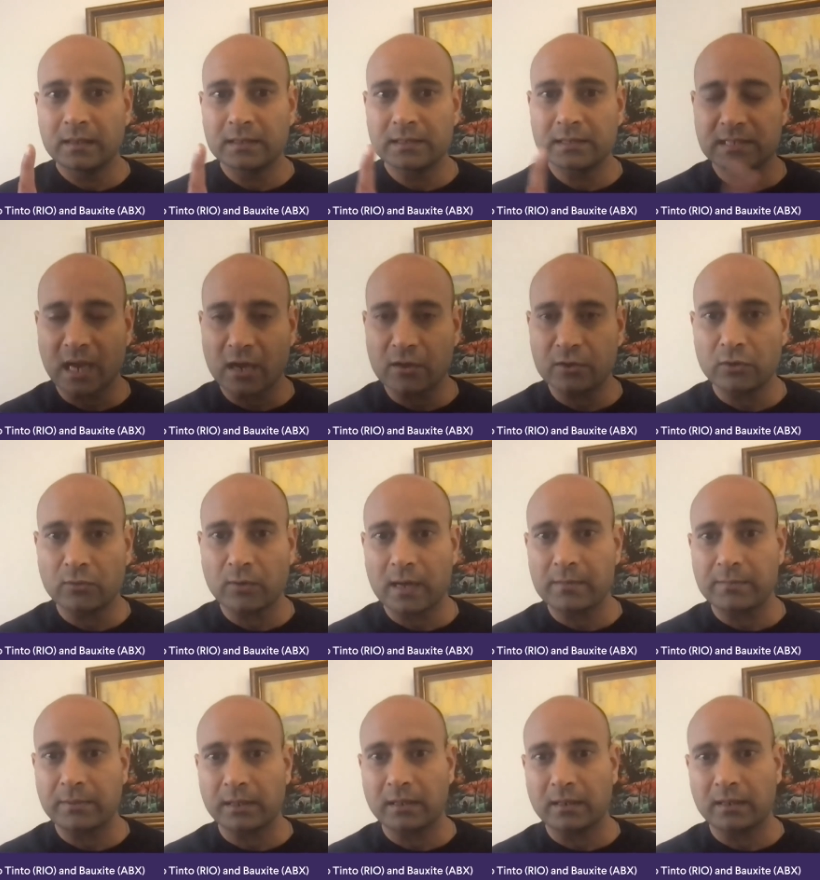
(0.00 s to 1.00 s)
Saudi
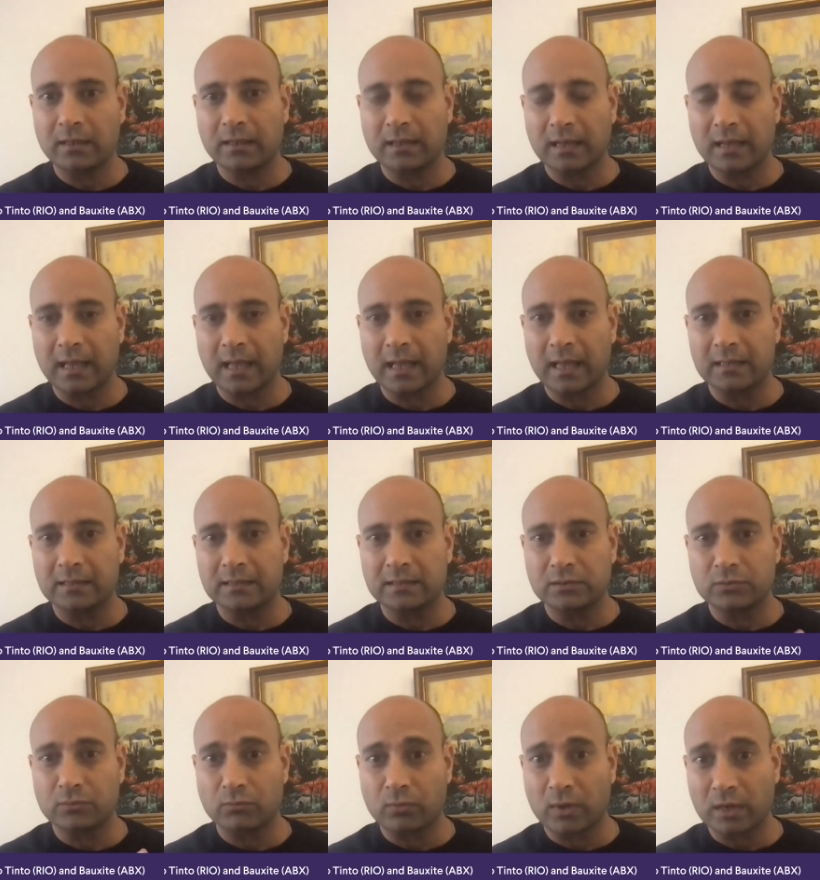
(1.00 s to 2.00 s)
Arabia,
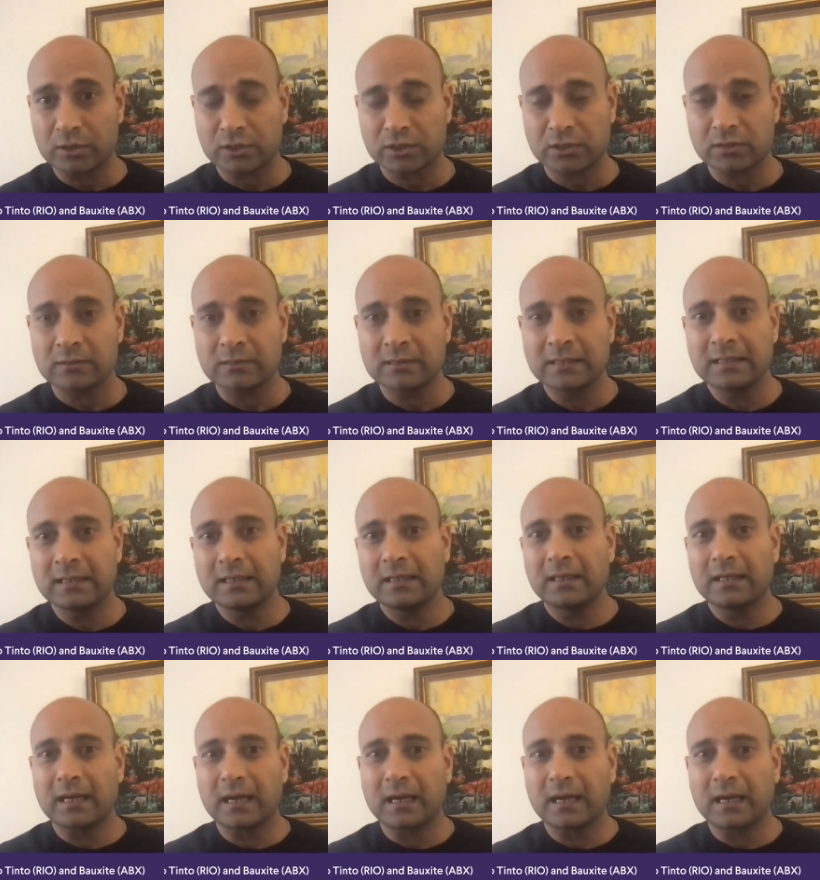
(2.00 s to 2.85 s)
and Russia